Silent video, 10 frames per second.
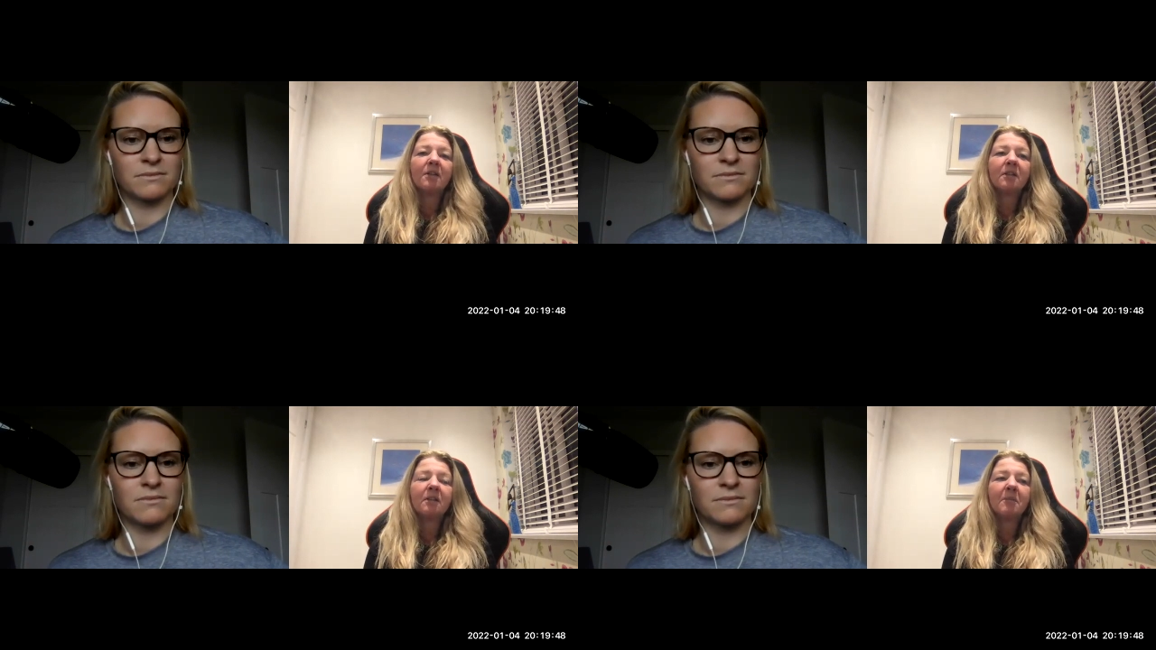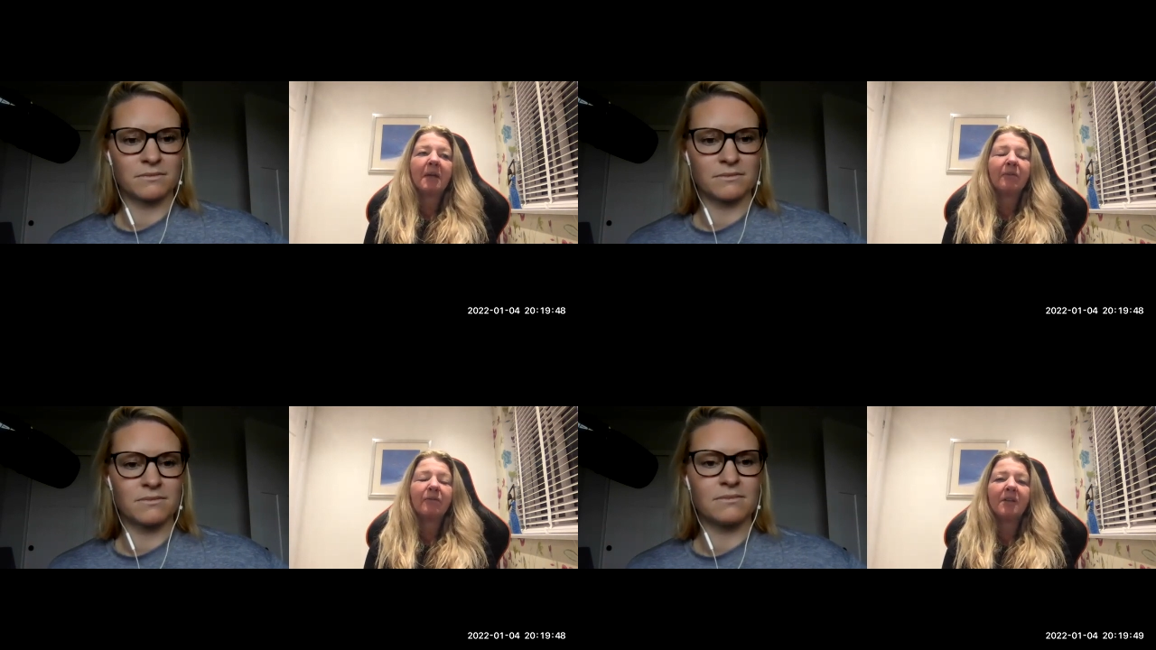Speaker 1: that
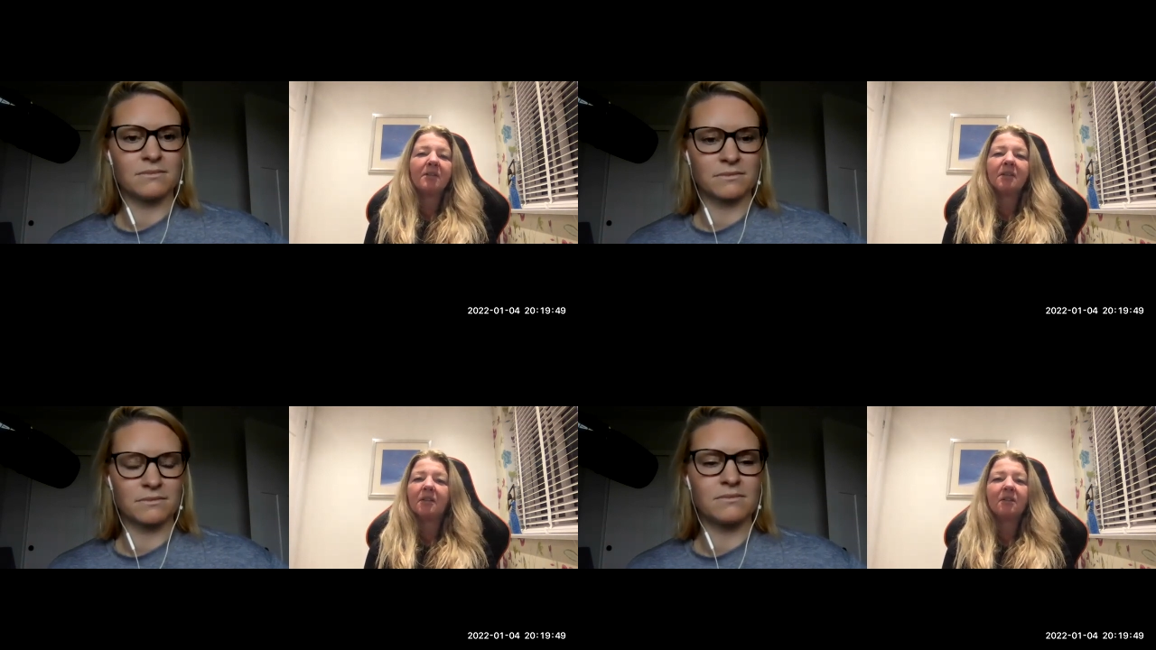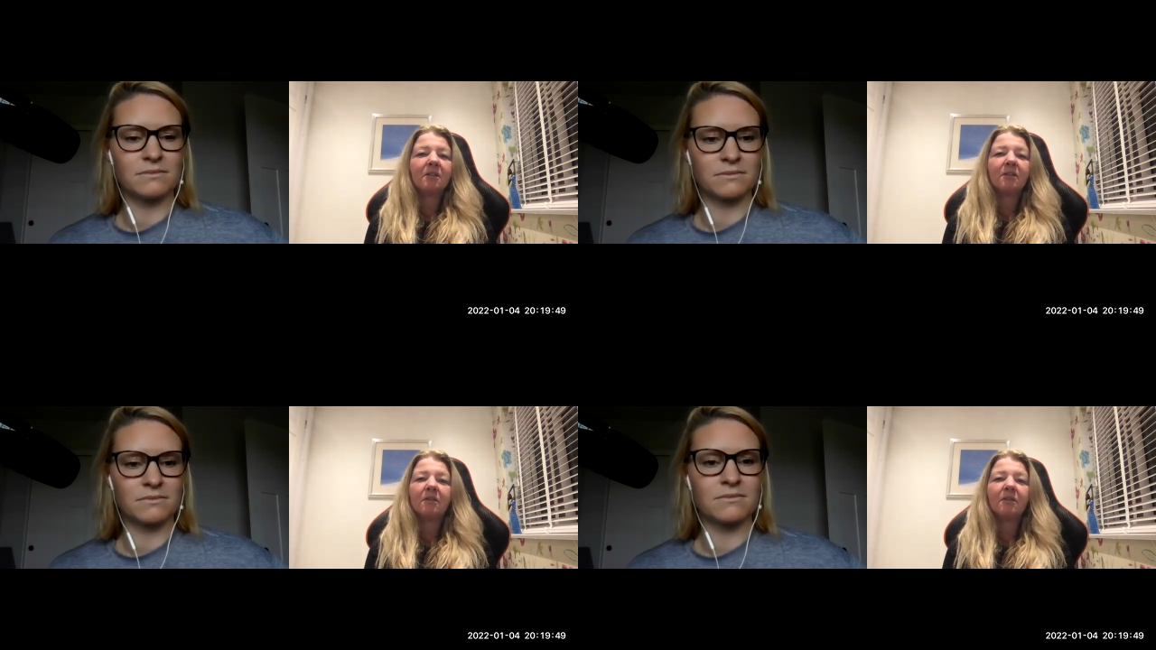manifests
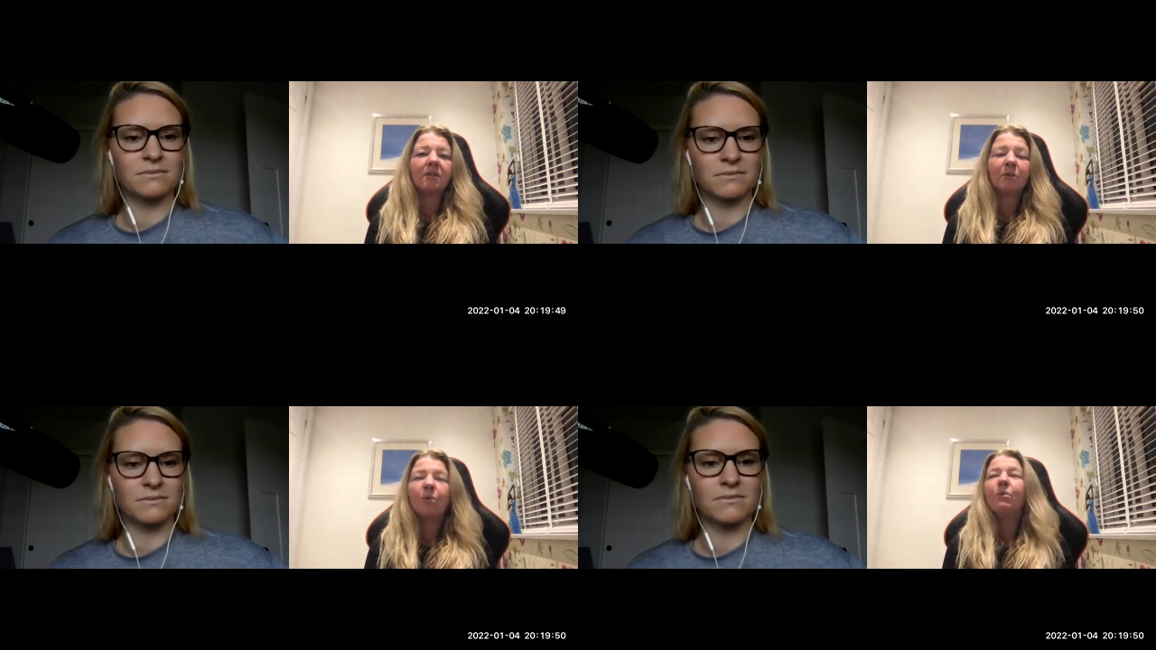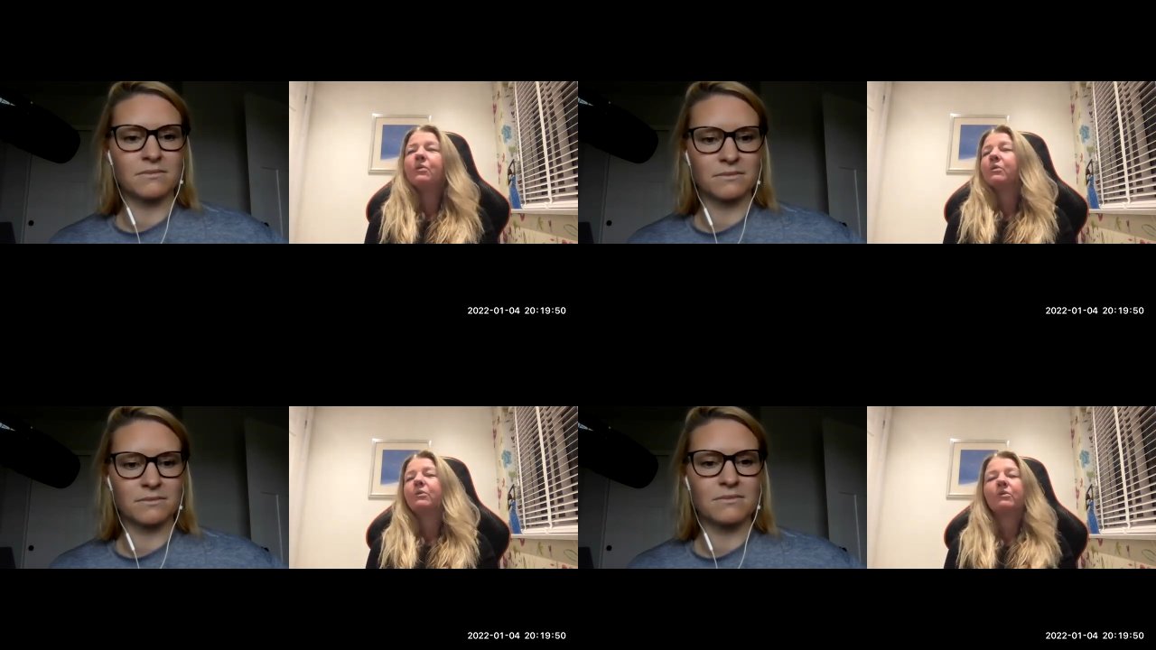into all
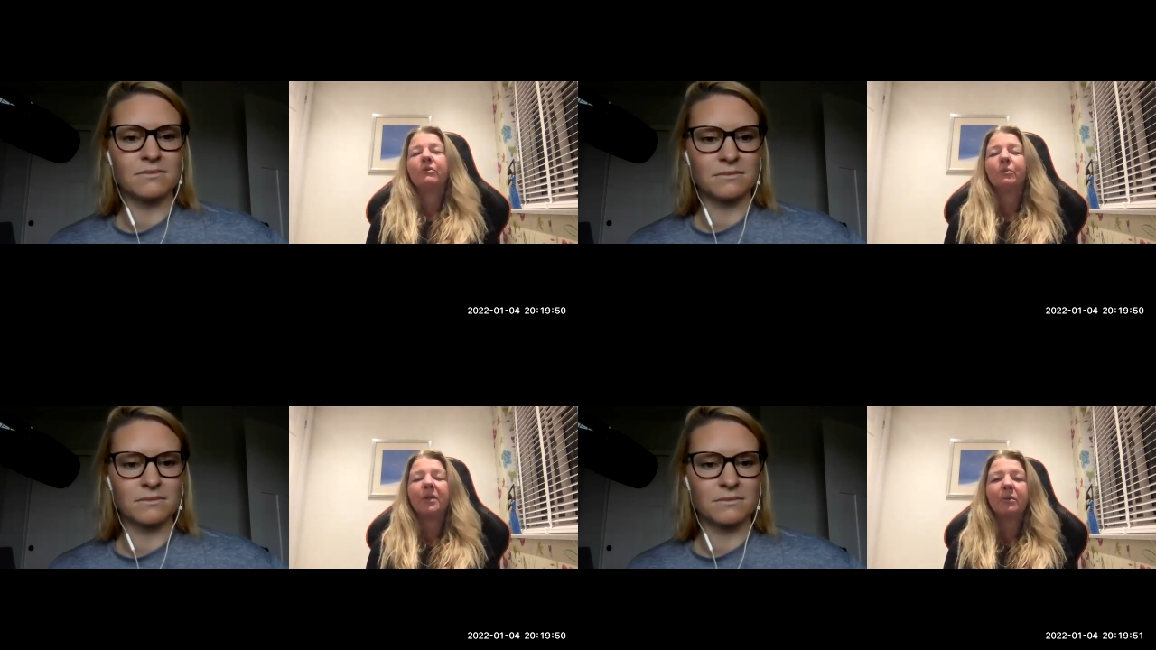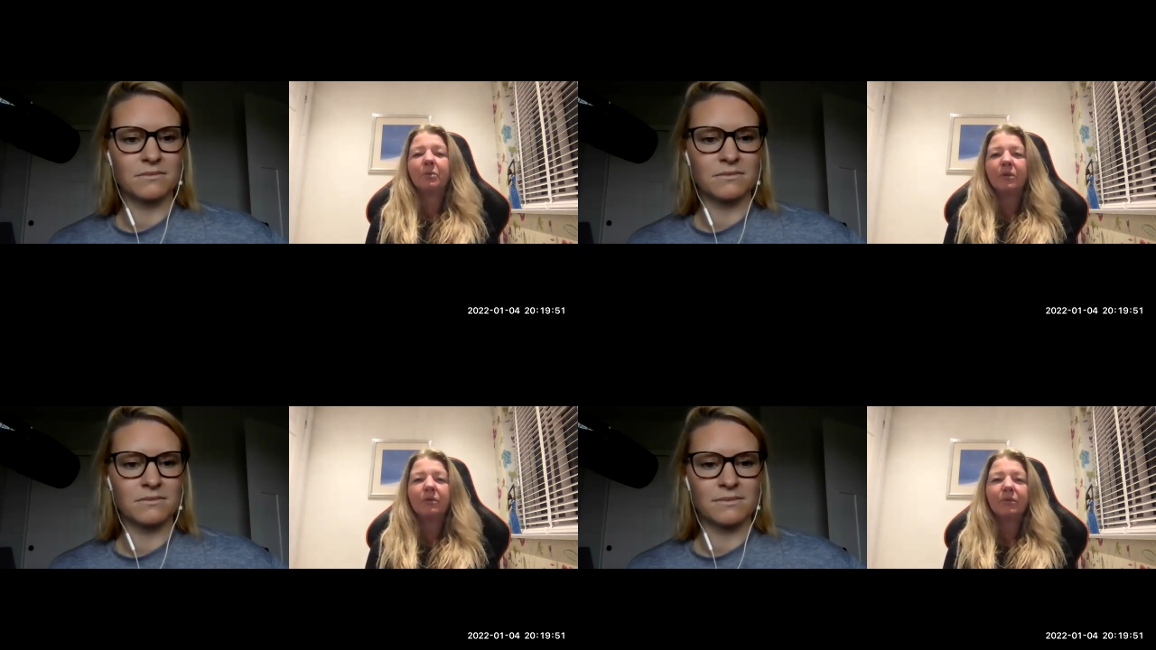sorts of weird
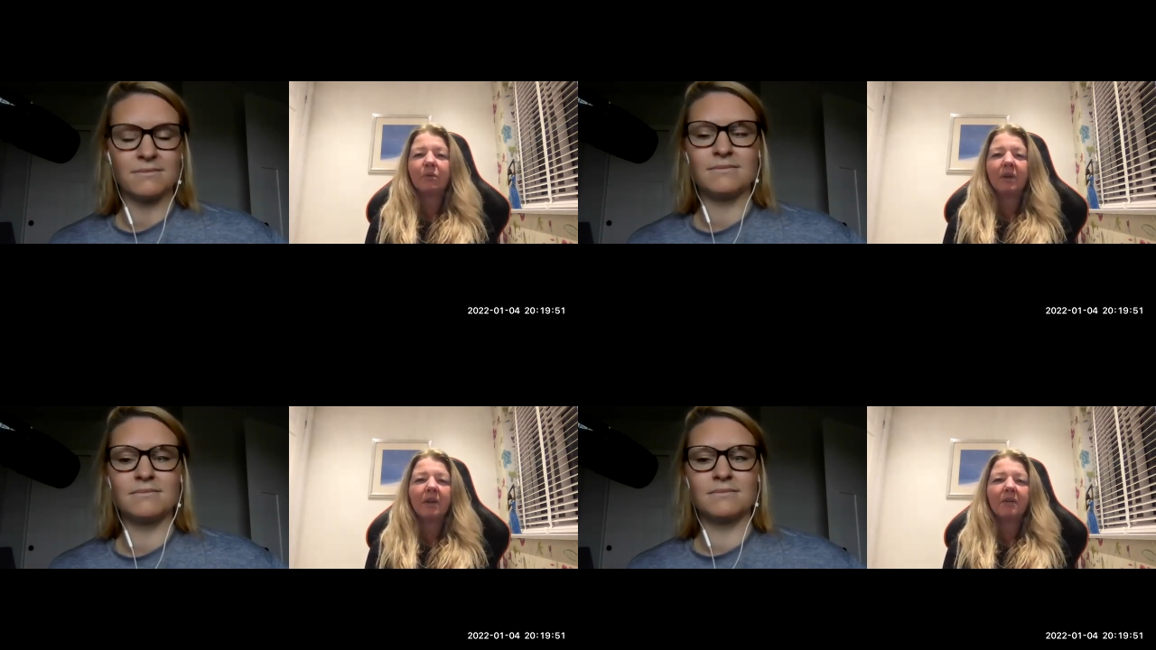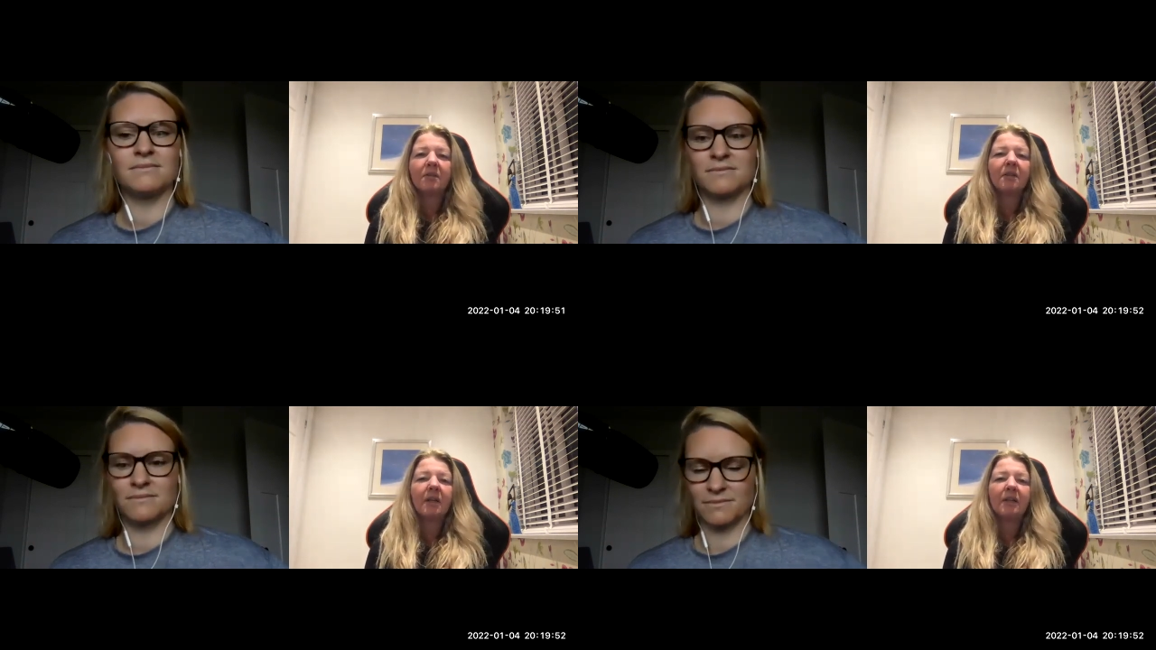and wonderful things. Mm.